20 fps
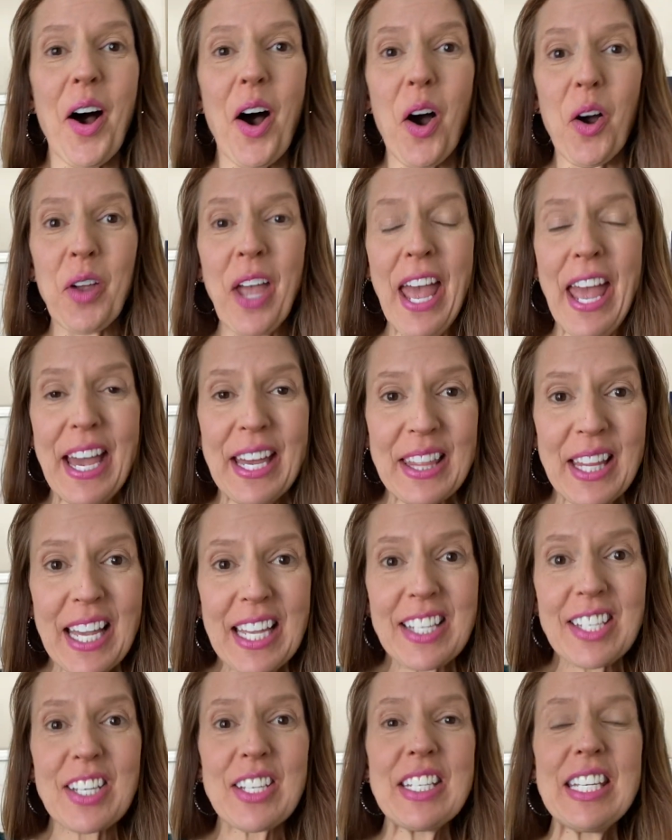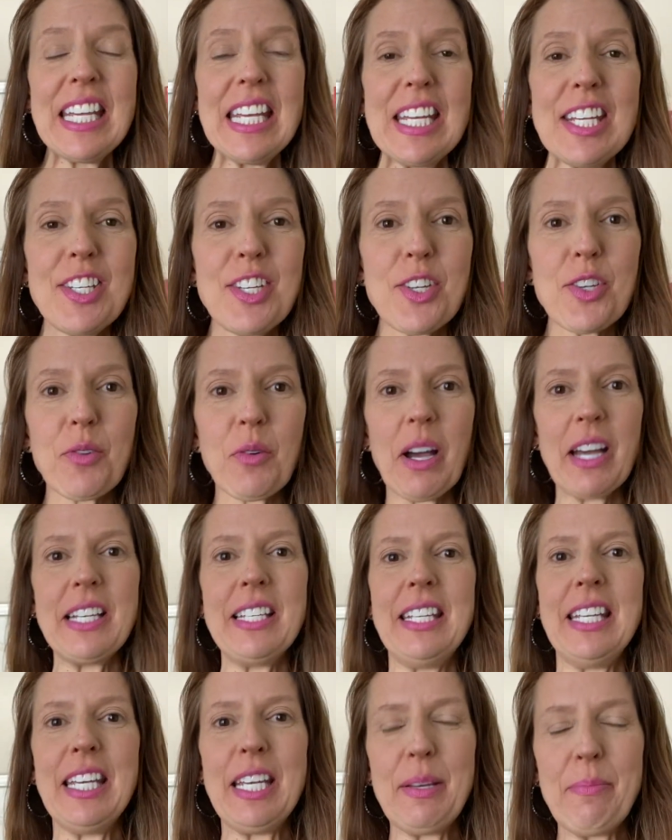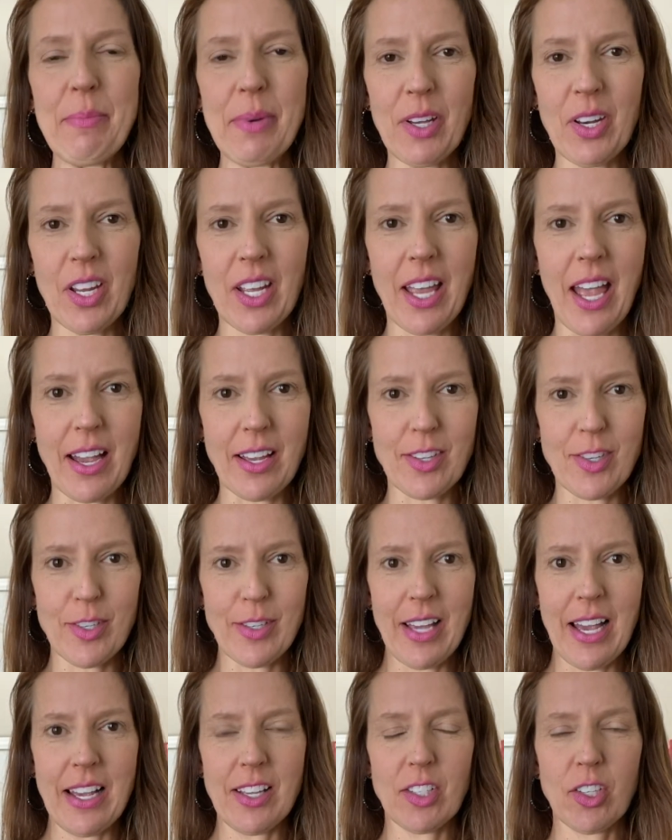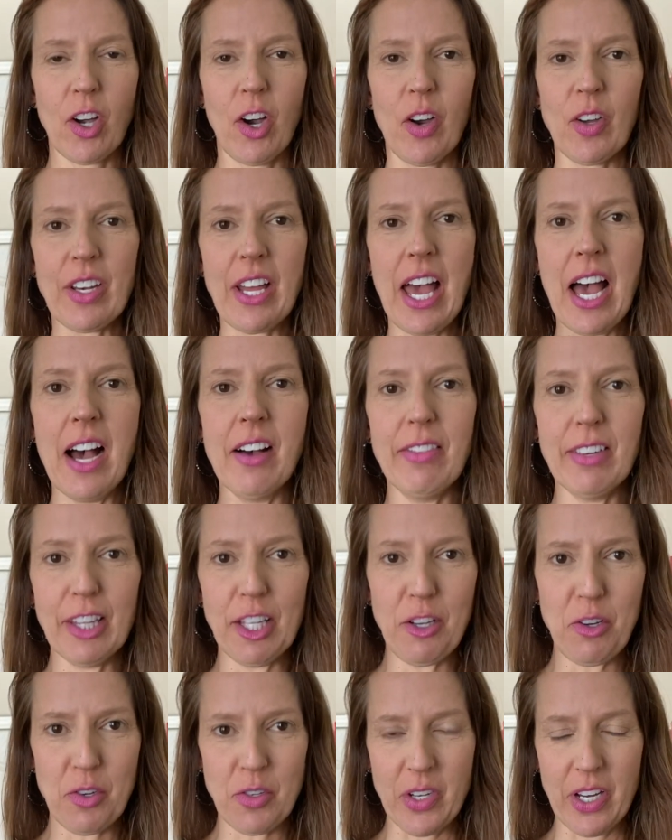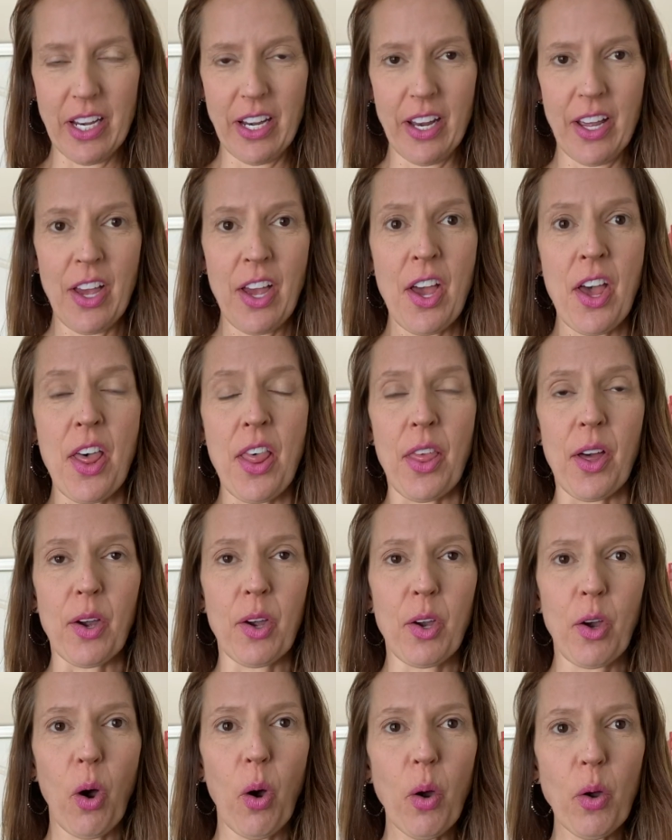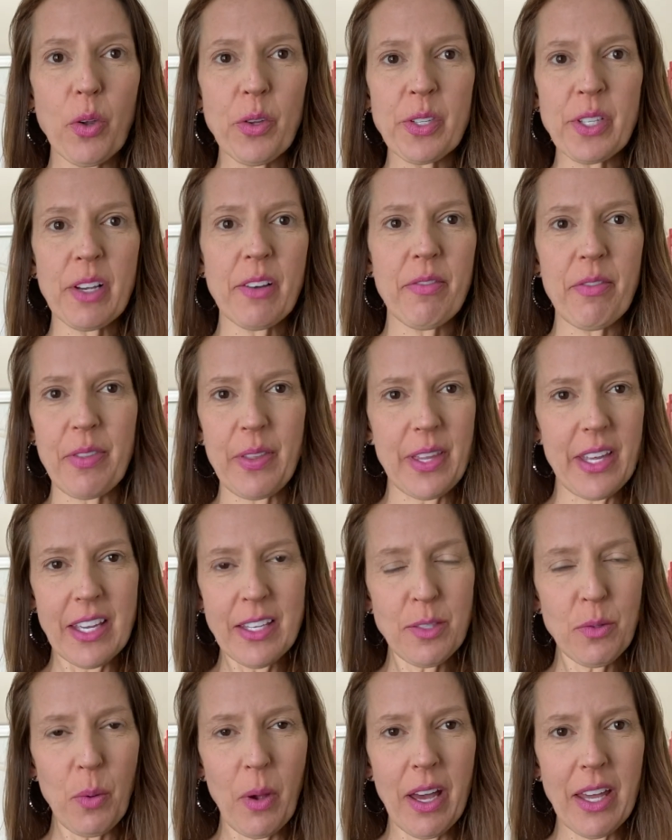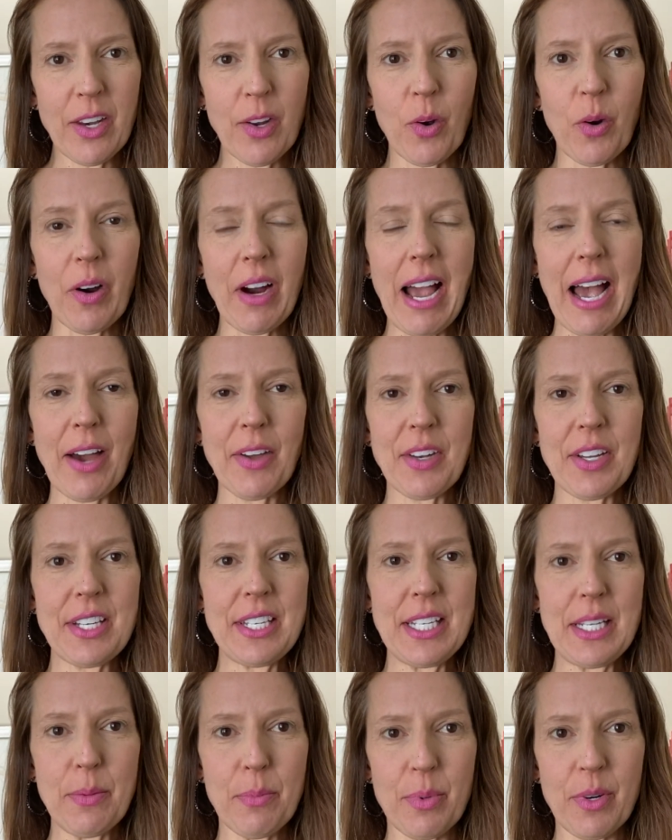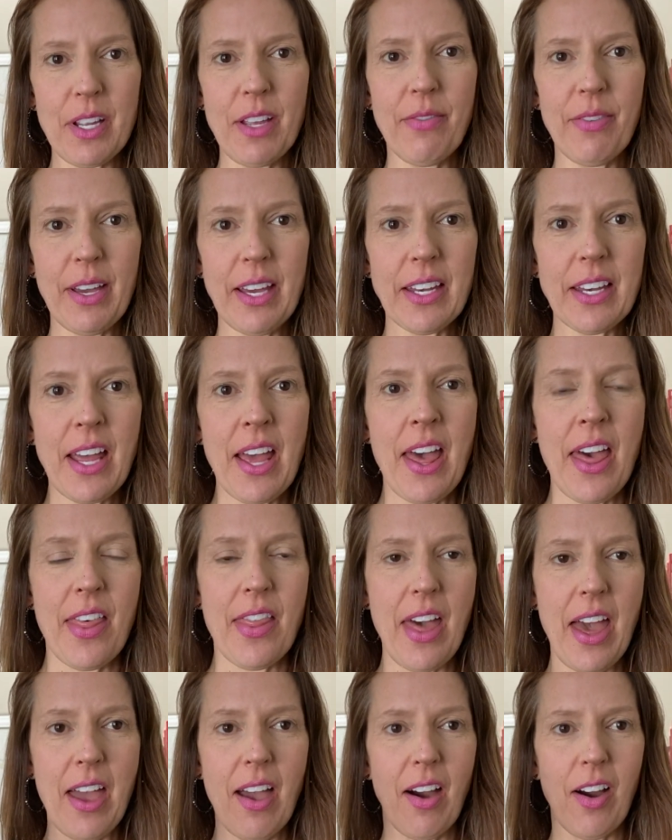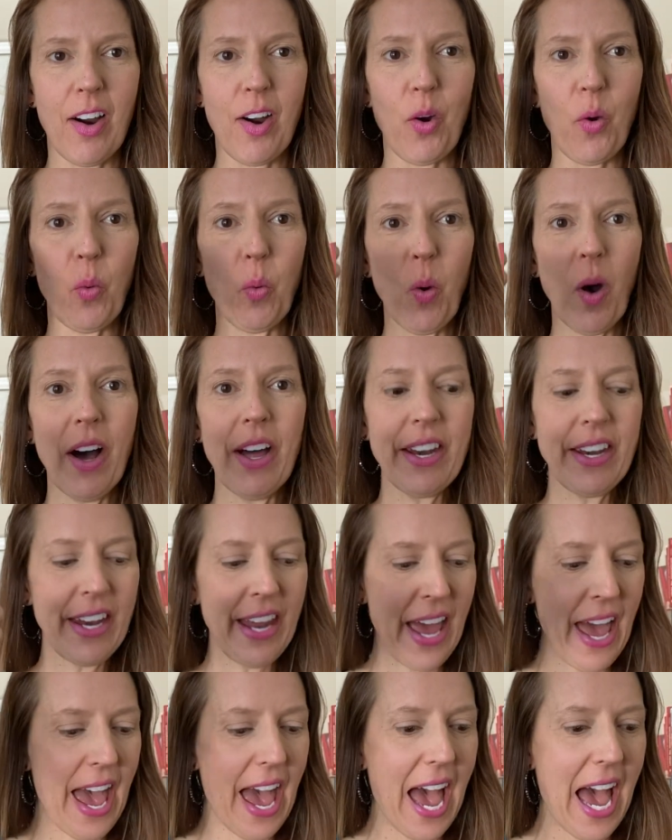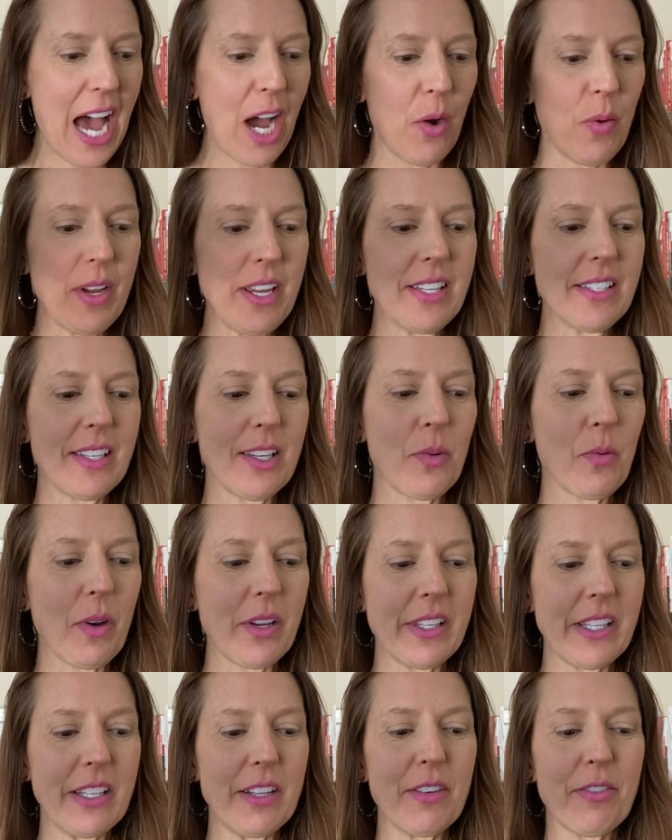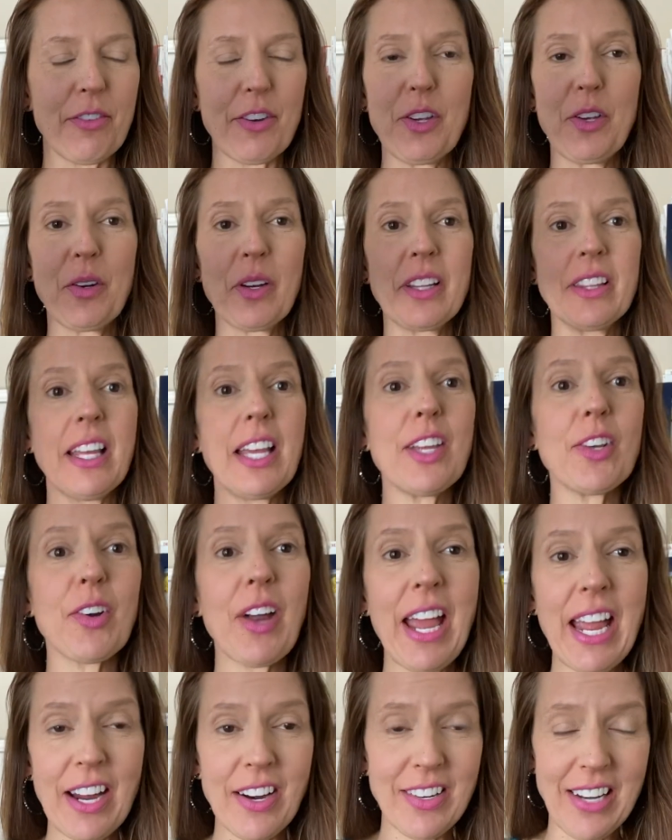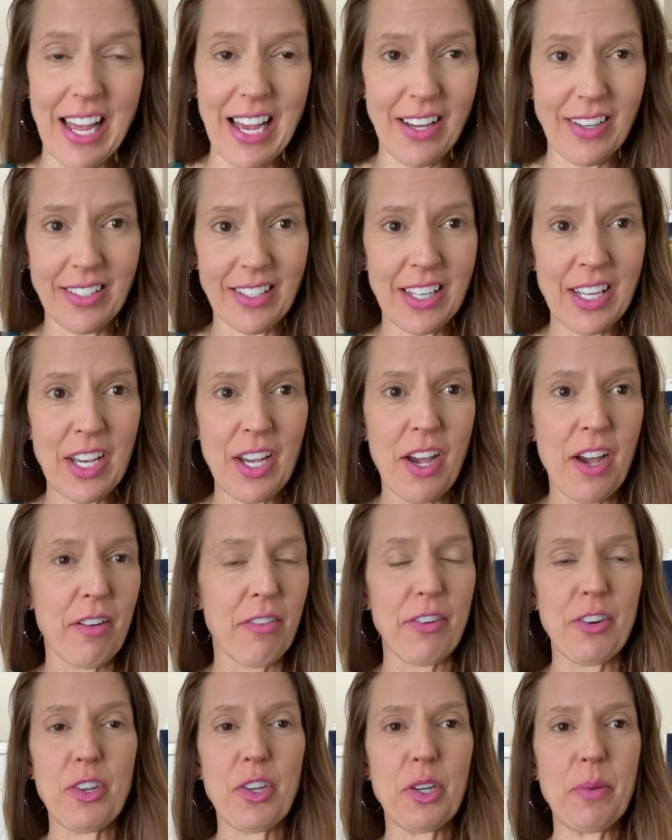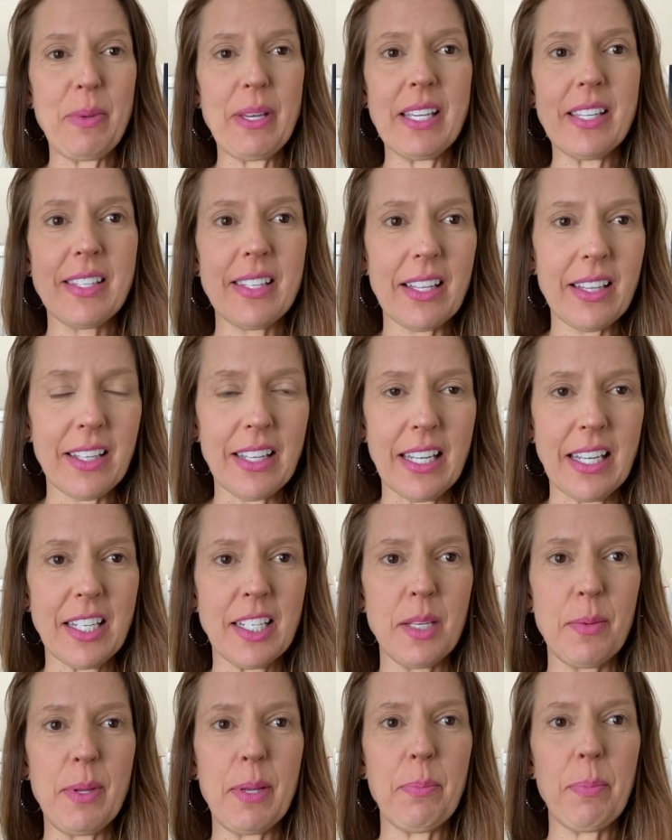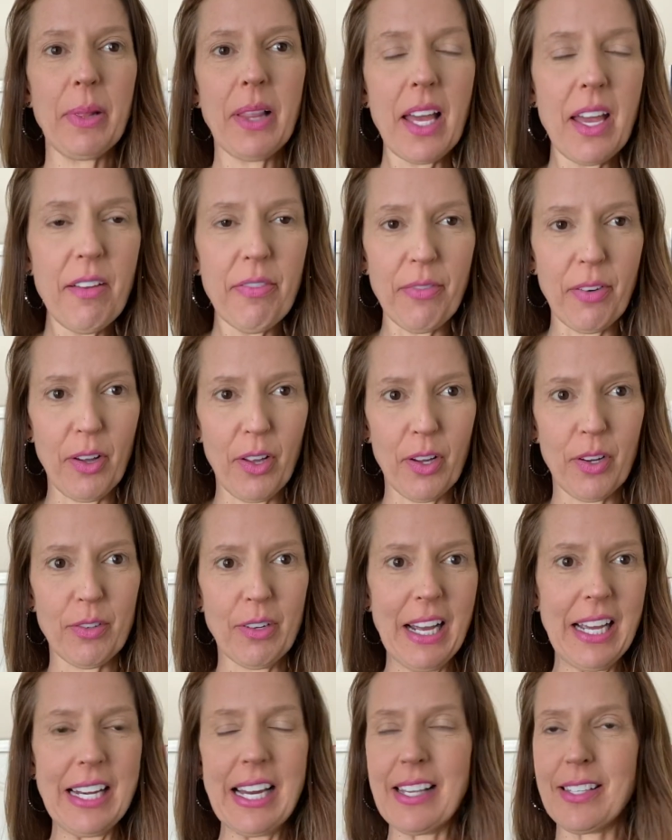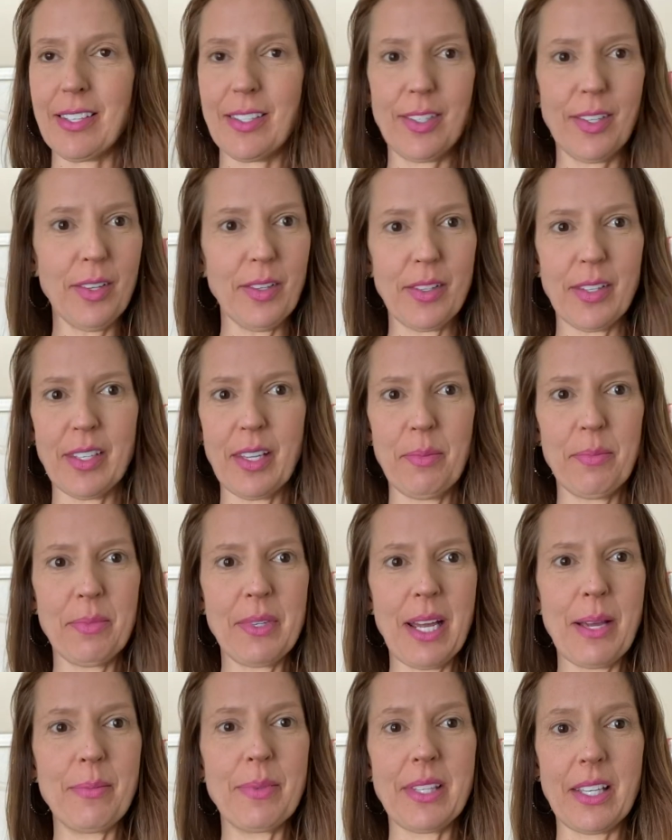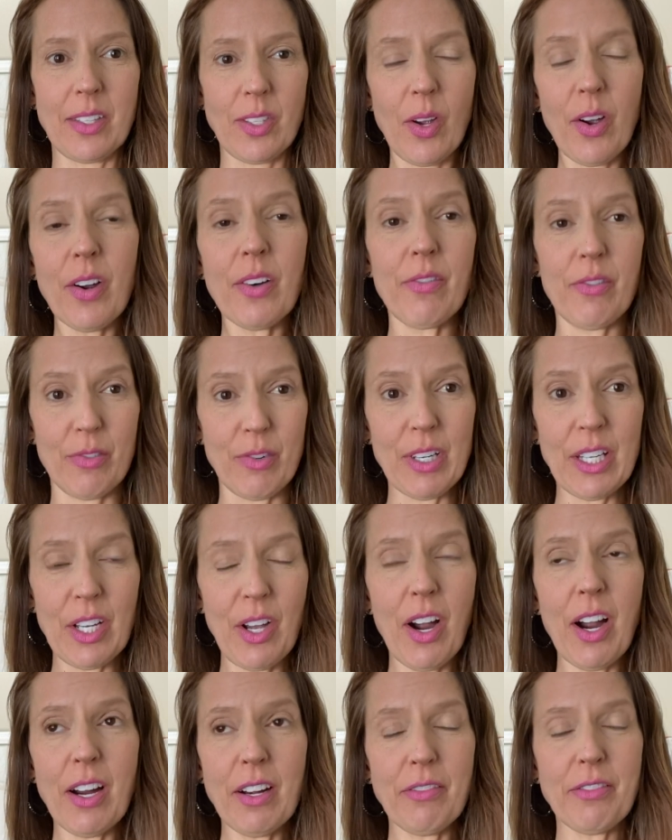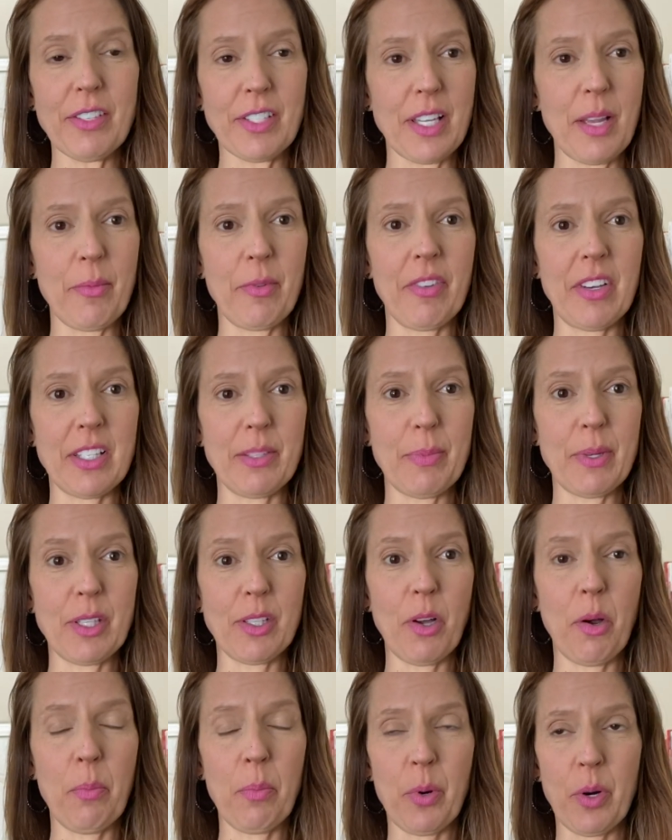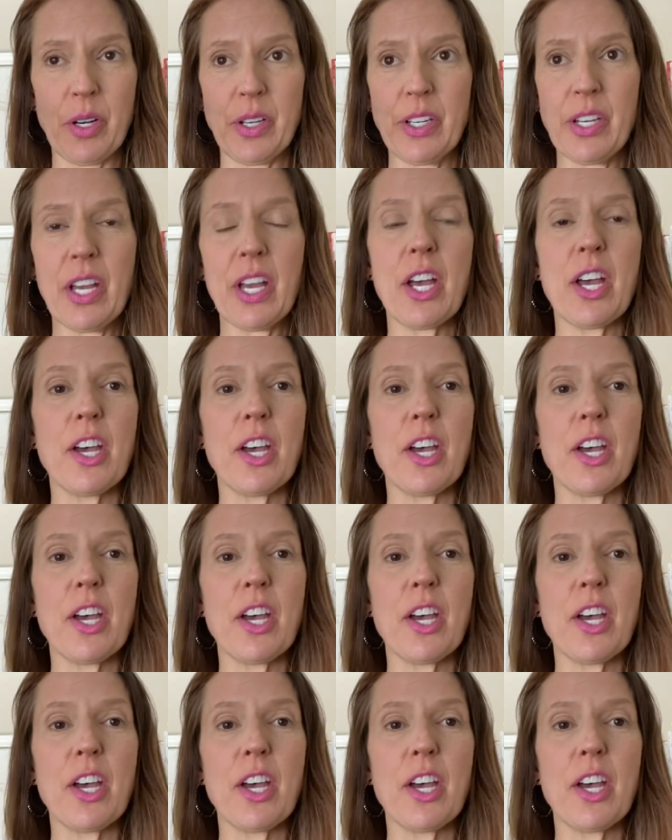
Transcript: Okay, I'd like to teach you a team building exercise called evolution. The goals of this one, or how to debrief it, they are: one, how easy was it for you to let your hair down, for you to be silly, to be playful, right? As adults, sometimes that's really hard for some of us, but so important.